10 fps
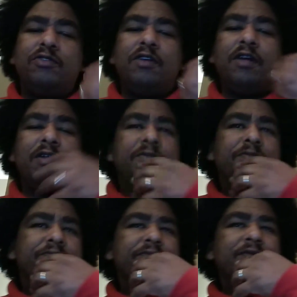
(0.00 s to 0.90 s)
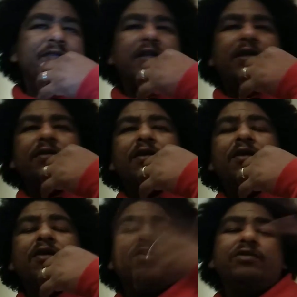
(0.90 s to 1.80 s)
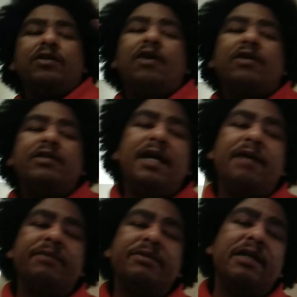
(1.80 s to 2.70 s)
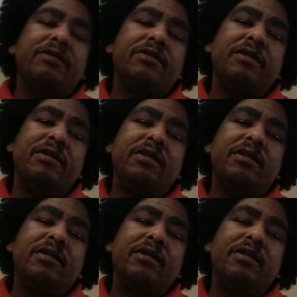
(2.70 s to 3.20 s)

Try I'm closing all the tabs out.